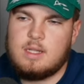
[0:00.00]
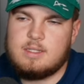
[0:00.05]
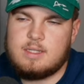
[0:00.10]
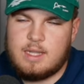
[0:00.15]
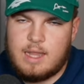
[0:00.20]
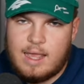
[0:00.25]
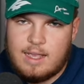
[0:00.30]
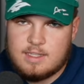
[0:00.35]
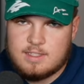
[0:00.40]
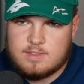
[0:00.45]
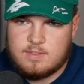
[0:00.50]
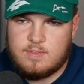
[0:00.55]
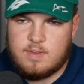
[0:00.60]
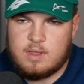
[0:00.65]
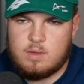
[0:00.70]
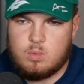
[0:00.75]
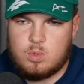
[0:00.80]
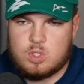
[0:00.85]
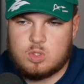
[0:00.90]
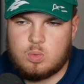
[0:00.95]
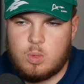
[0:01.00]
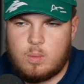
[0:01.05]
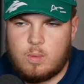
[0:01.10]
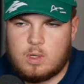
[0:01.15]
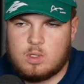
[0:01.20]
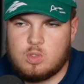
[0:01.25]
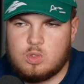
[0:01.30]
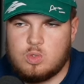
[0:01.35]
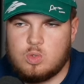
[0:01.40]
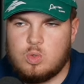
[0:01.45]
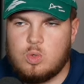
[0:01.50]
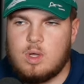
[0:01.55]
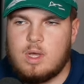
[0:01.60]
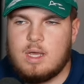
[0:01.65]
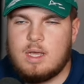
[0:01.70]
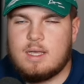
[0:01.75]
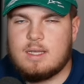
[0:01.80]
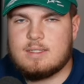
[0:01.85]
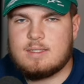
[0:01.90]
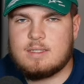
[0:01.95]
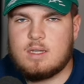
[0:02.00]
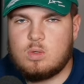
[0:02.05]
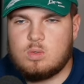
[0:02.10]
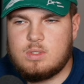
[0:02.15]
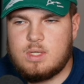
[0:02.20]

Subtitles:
Next thing which we want to do is now